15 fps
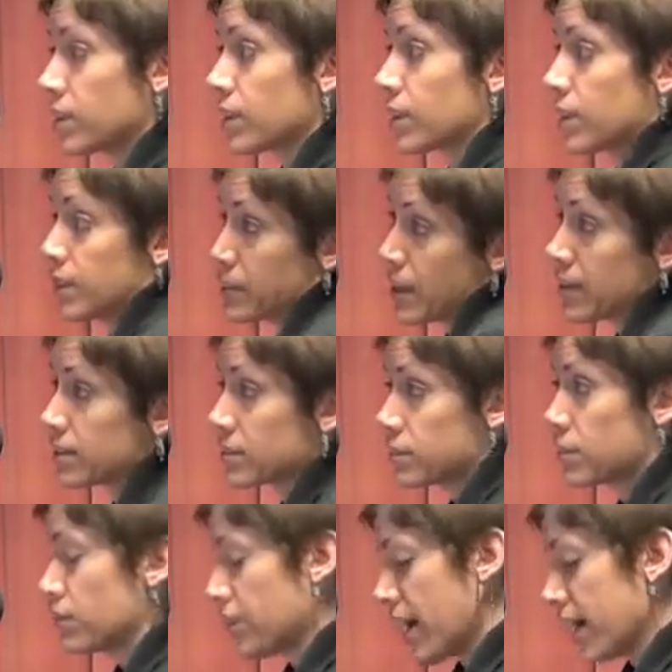that makes
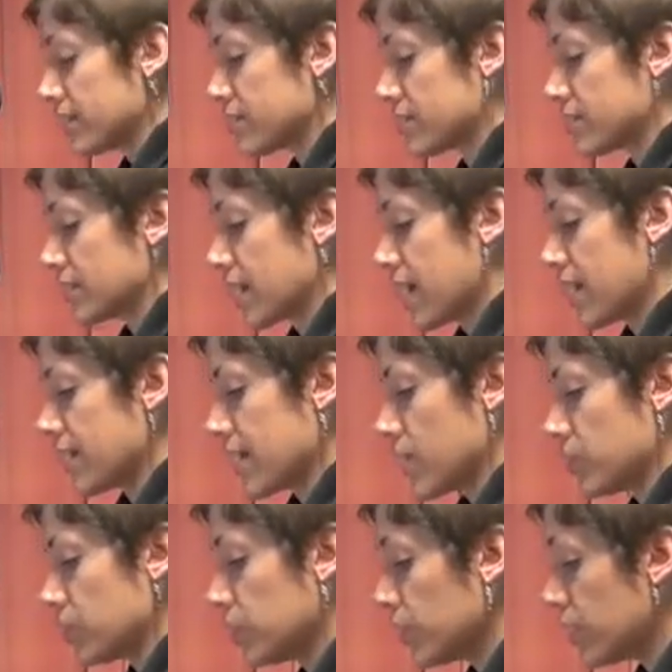them the fastest land
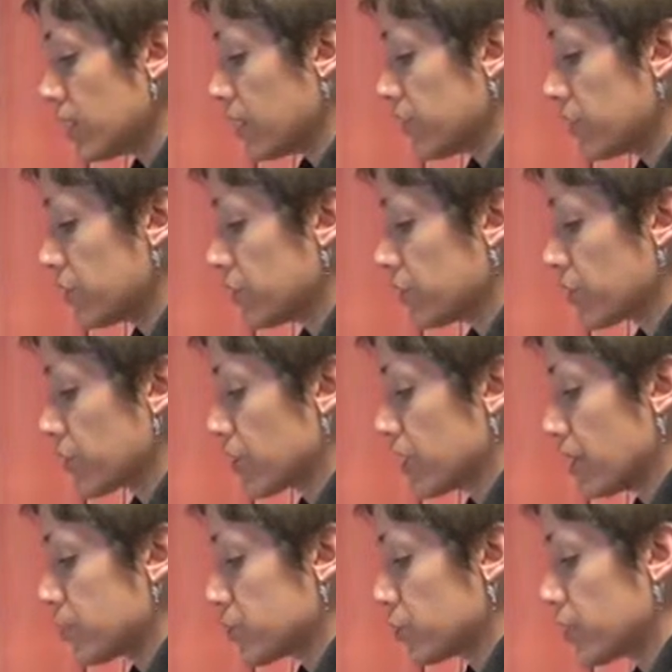animal, and also turn
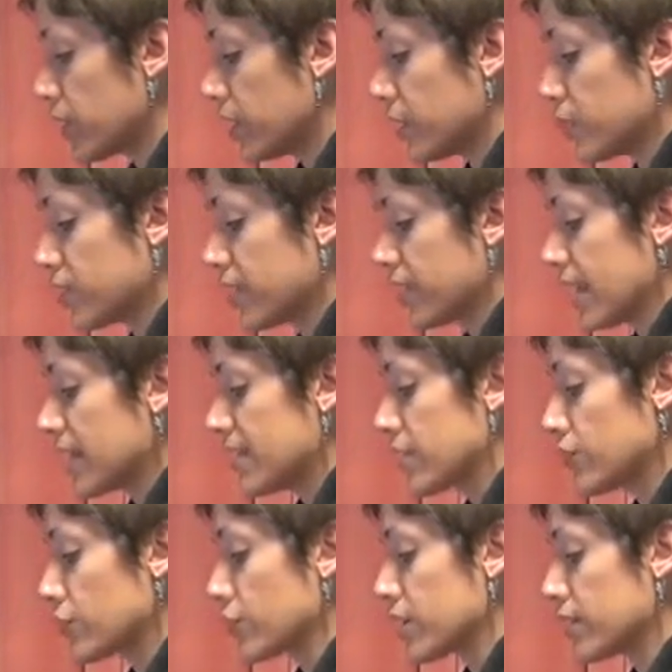up to 180
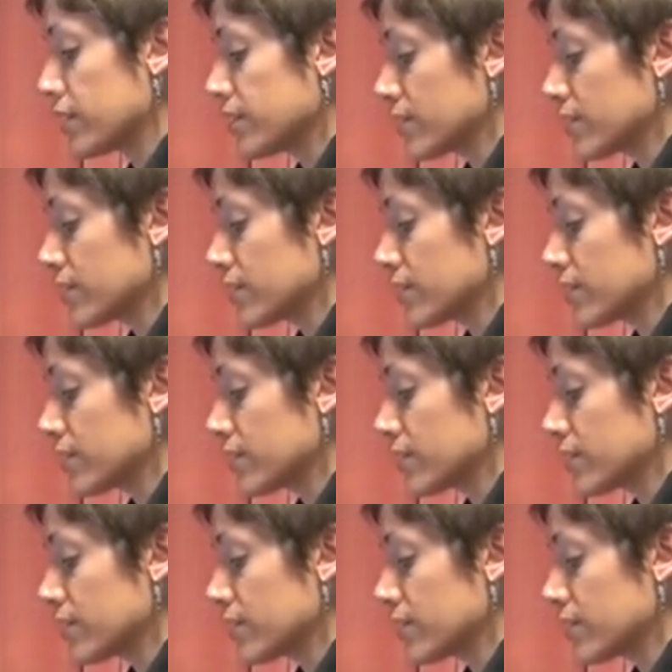degrees.